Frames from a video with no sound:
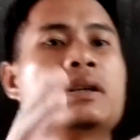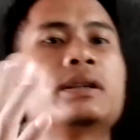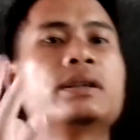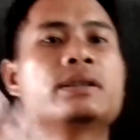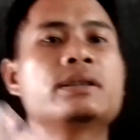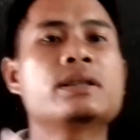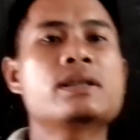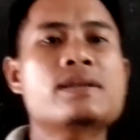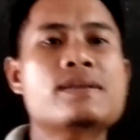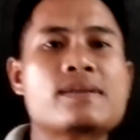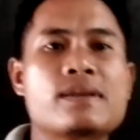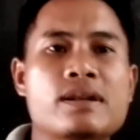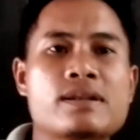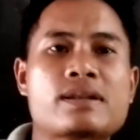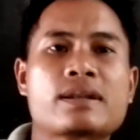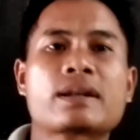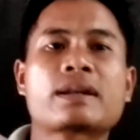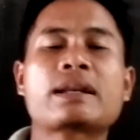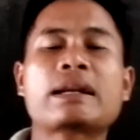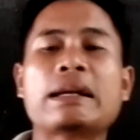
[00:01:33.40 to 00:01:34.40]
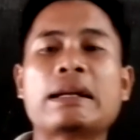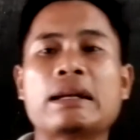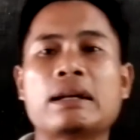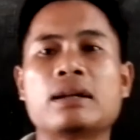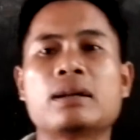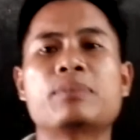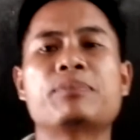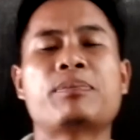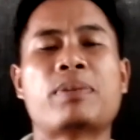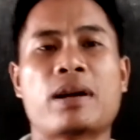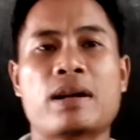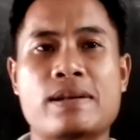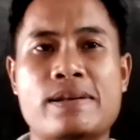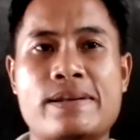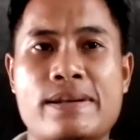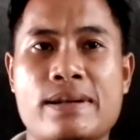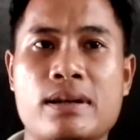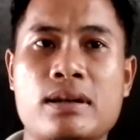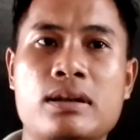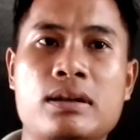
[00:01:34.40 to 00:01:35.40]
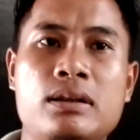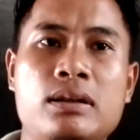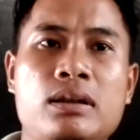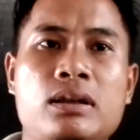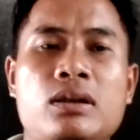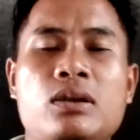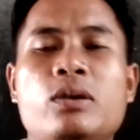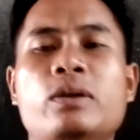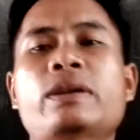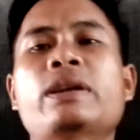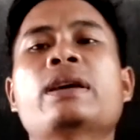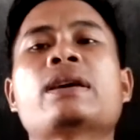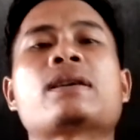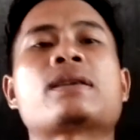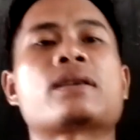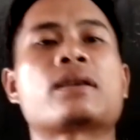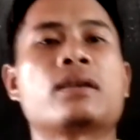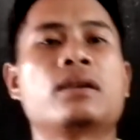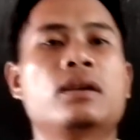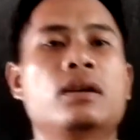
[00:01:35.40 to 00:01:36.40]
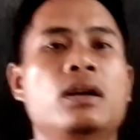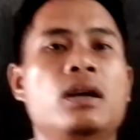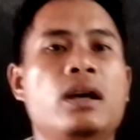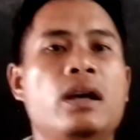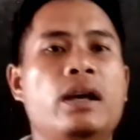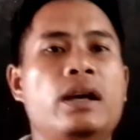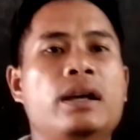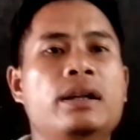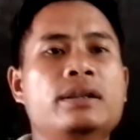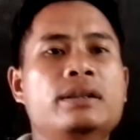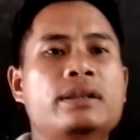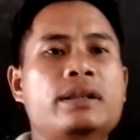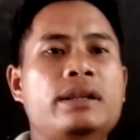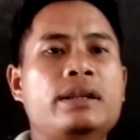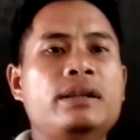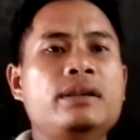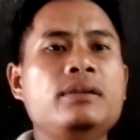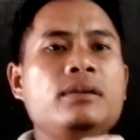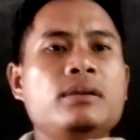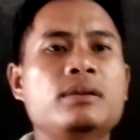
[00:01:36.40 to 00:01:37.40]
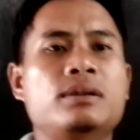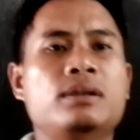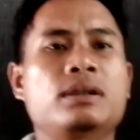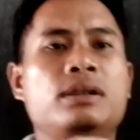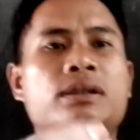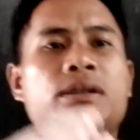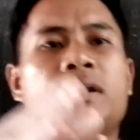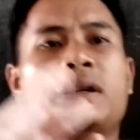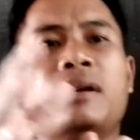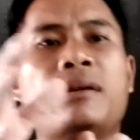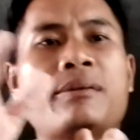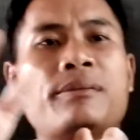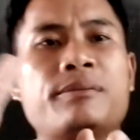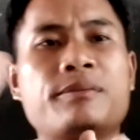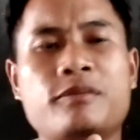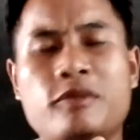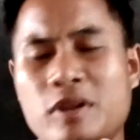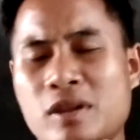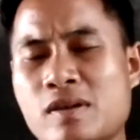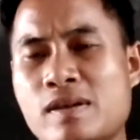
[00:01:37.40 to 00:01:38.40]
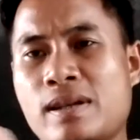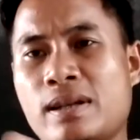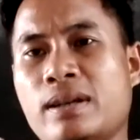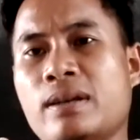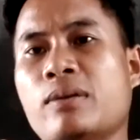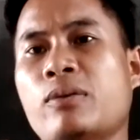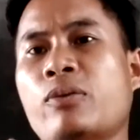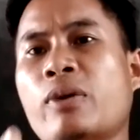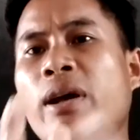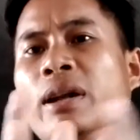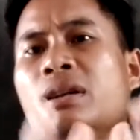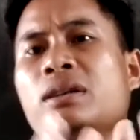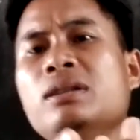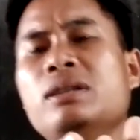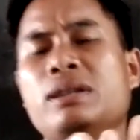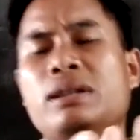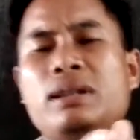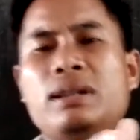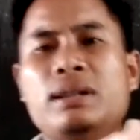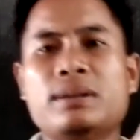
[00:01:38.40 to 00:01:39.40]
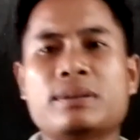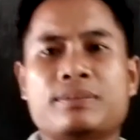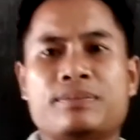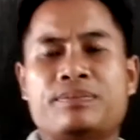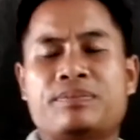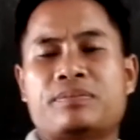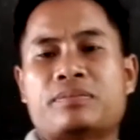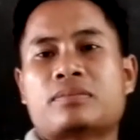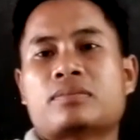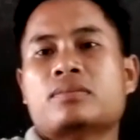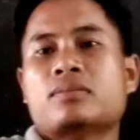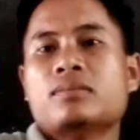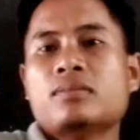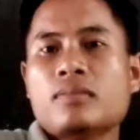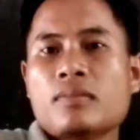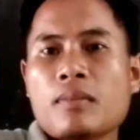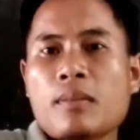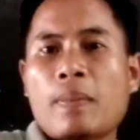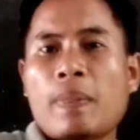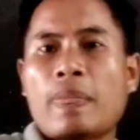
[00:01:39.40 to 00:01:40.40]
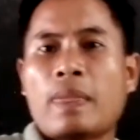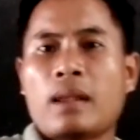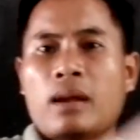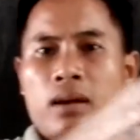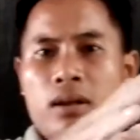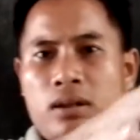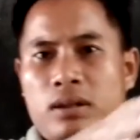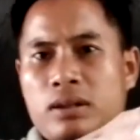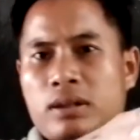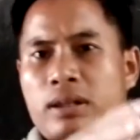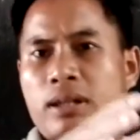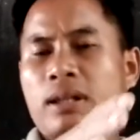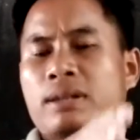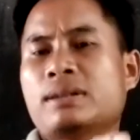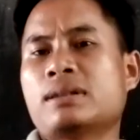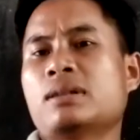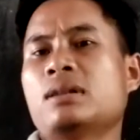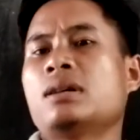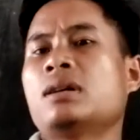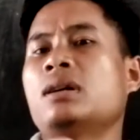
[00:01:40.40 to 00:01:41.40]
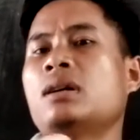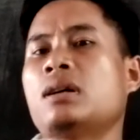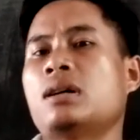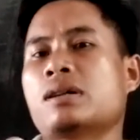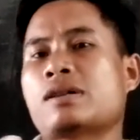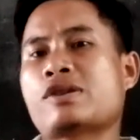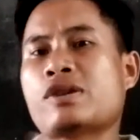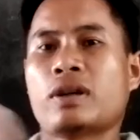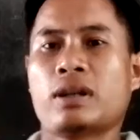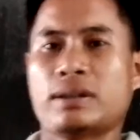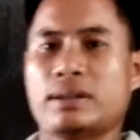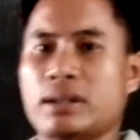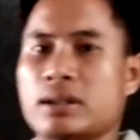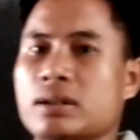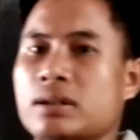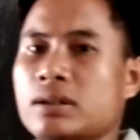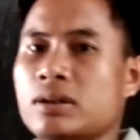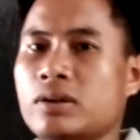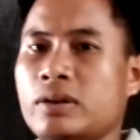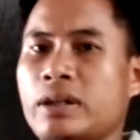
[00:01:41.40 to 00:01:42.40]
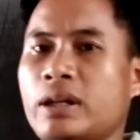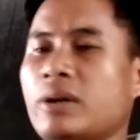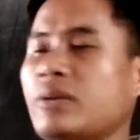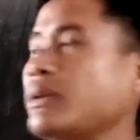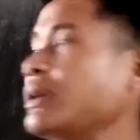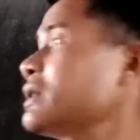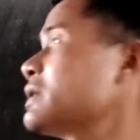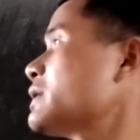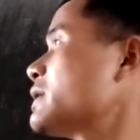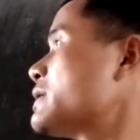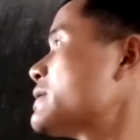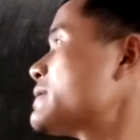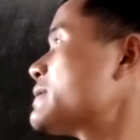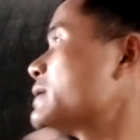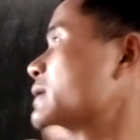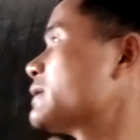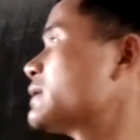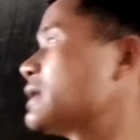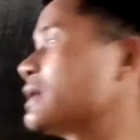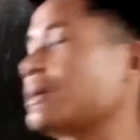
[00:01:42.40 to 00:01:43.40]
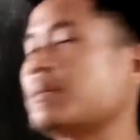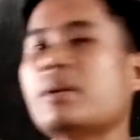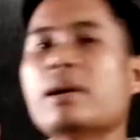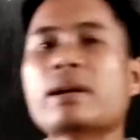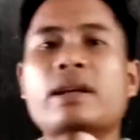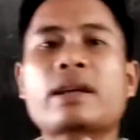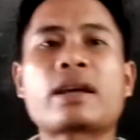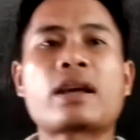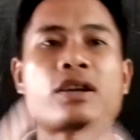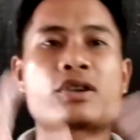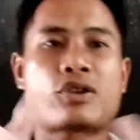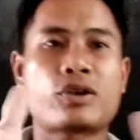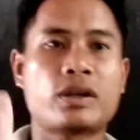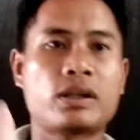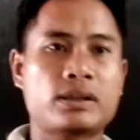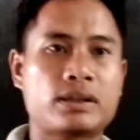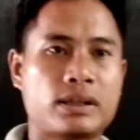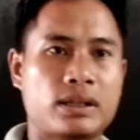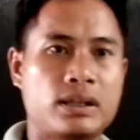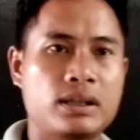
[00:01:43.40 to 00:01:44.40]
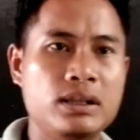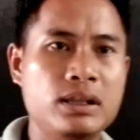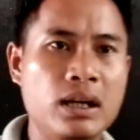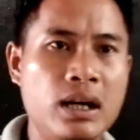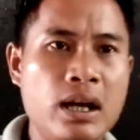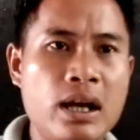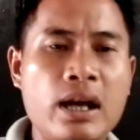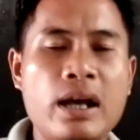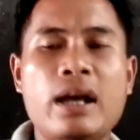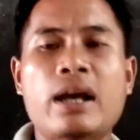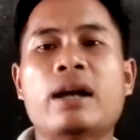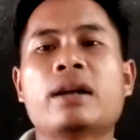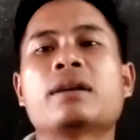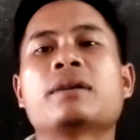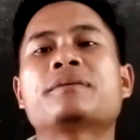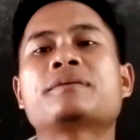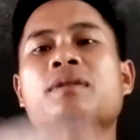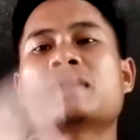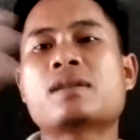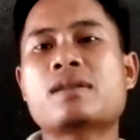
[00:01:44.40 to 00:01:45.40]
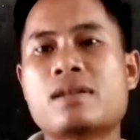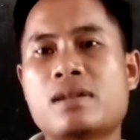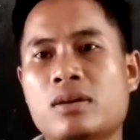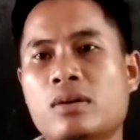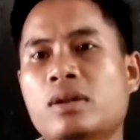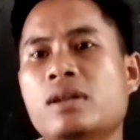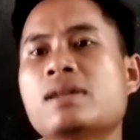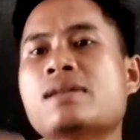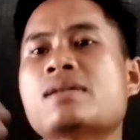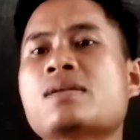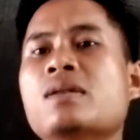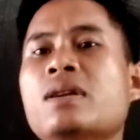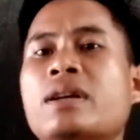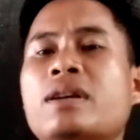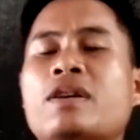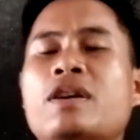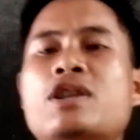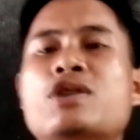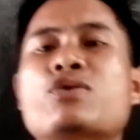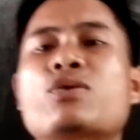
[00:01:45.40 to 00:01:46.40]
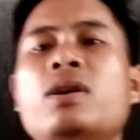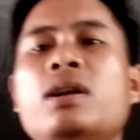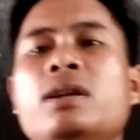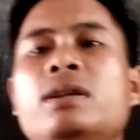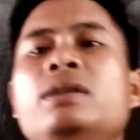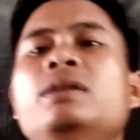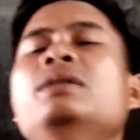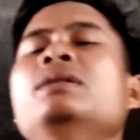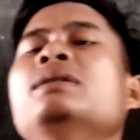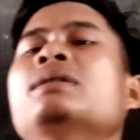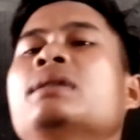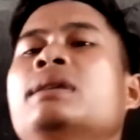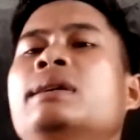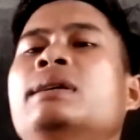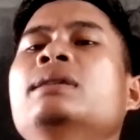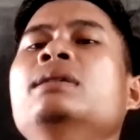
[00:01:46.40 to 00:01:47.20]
India search greener pasture, okay, and they what to say, when they got a shelter, okay, when they started making a shelter, and after slowly, gradually,